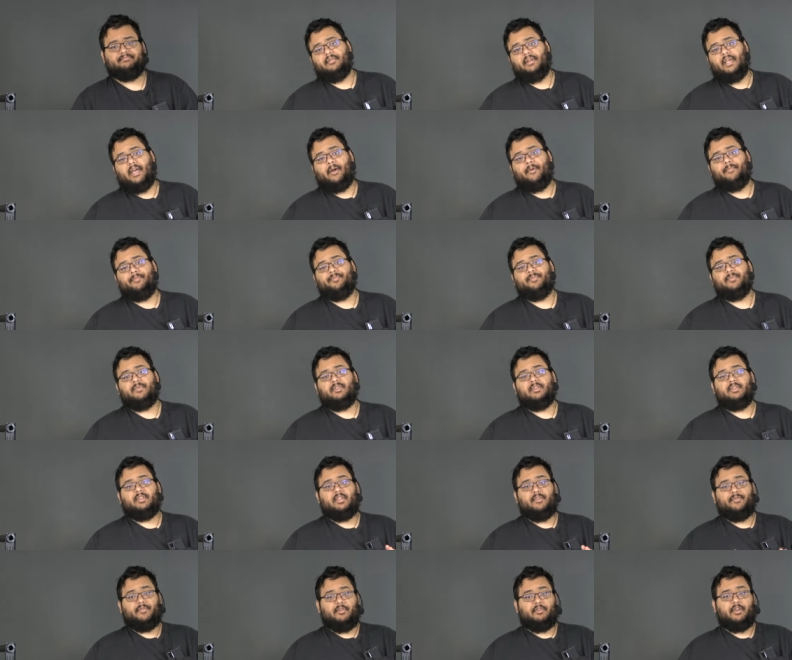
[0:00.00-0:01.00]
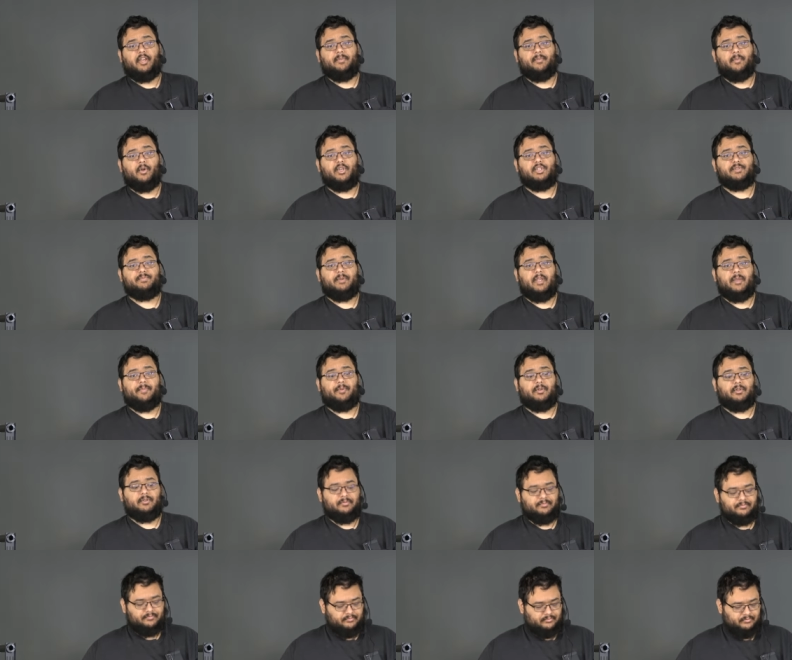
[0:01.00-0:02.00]
Now, if you're like most
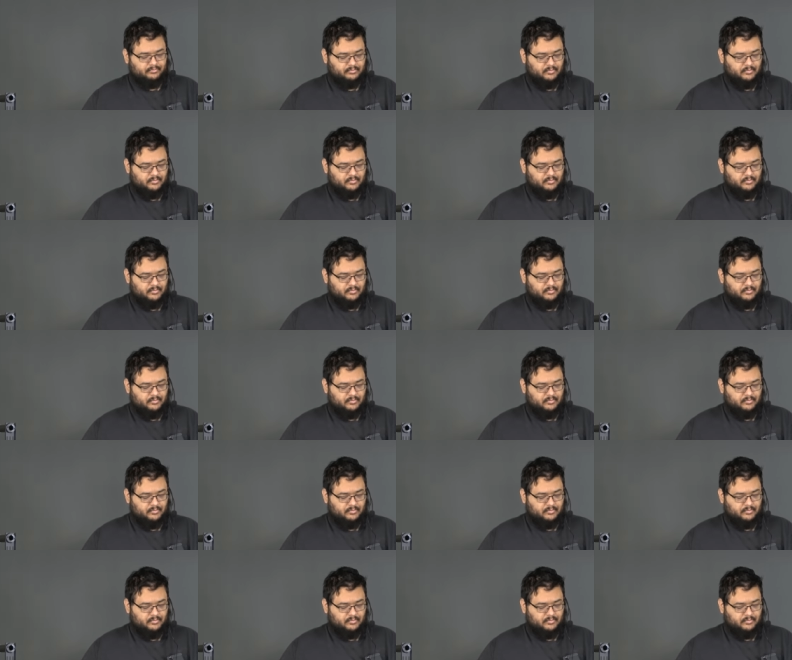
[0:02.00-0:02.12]
people,